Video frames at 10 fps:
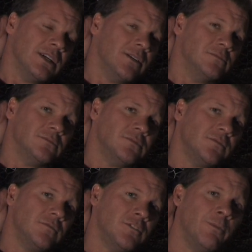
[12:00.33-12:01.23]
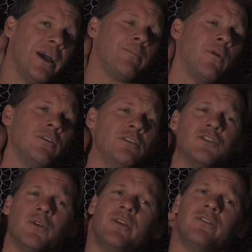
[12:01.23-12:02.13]
um, when Mike Martin
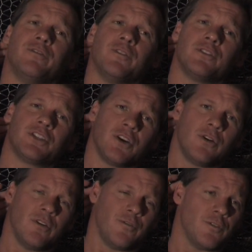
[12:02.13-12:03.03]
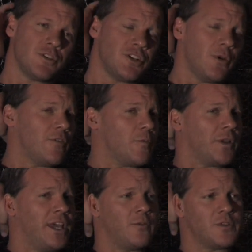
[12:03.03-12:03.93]
joined the first show, the first show we ever
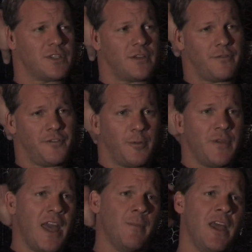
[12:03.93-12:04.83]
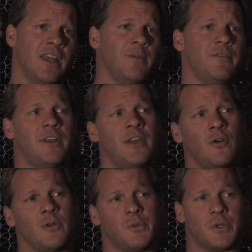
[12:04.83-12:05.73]
played was uh, filming the enemy
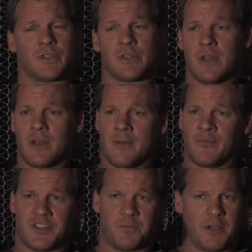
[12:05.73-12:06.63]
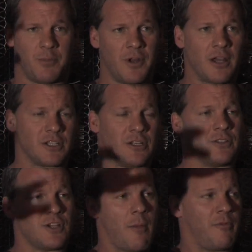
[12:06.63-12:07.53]
video, which was this big production on
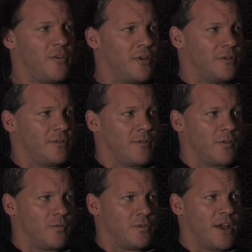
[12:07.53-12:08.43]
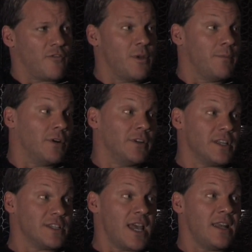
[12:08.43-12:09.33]
top of a, of a government building
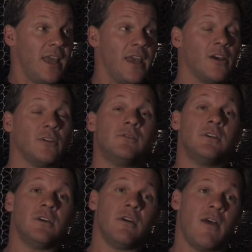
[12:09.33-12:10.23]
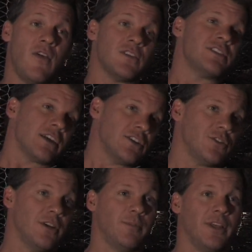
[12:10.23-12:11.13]
in San Diego. And then the second
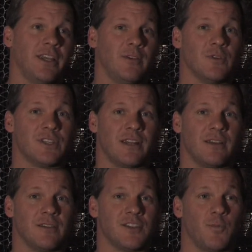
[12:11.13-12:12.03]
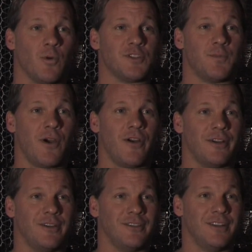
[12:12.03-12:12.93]
show he played in was at a sports bar
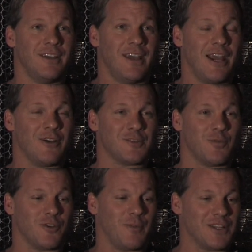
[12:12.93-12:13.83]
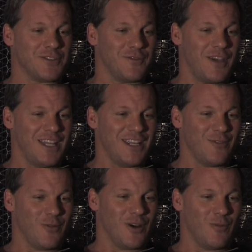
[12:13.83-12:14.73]
in Harrisburg, Pennsylvania,
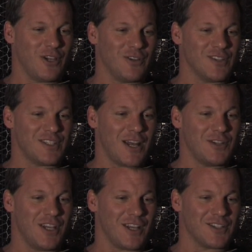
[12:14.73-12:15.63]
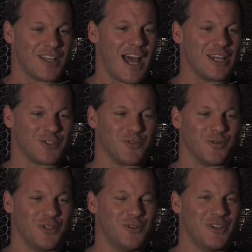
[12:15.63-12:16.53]
where we couldn't sound check because the high school
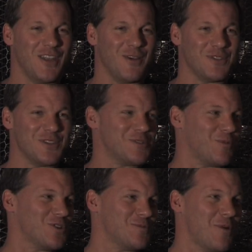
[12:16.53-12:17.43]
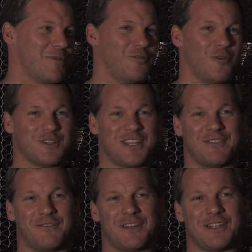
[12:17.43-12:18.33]
reunion that was in the sports bar before us
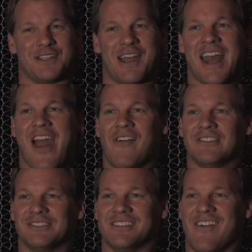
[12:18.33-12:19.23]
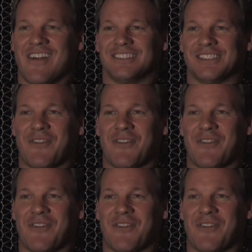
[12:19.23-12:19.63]
hadn't finished yet. So